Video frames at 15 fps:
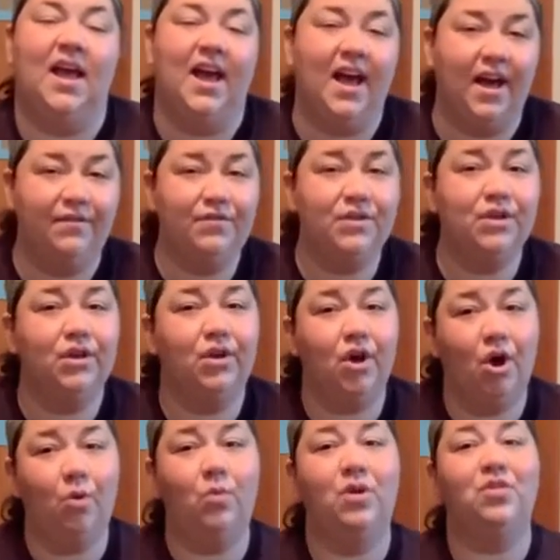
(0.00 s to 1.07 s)
have to
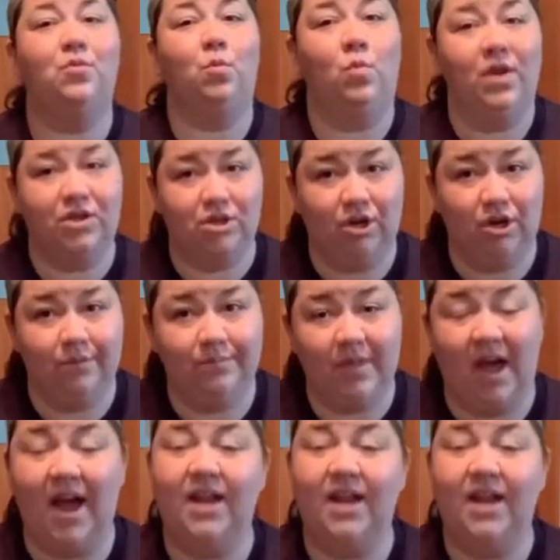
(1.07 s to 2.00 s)
go with winter.